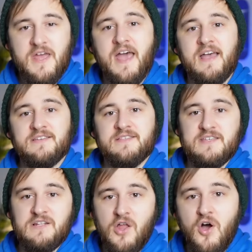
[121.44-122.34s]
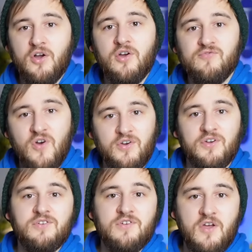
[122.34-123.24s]
has this long
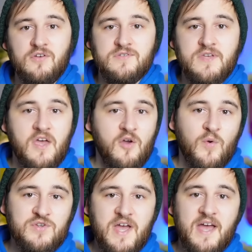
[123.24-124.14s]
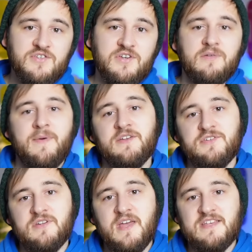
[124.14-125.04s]
rockered nose, which as you can
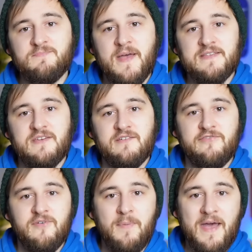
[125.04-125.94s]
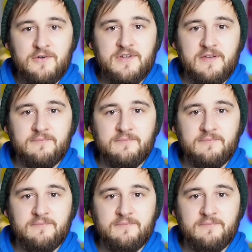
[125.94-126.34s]
imagine is better for powder.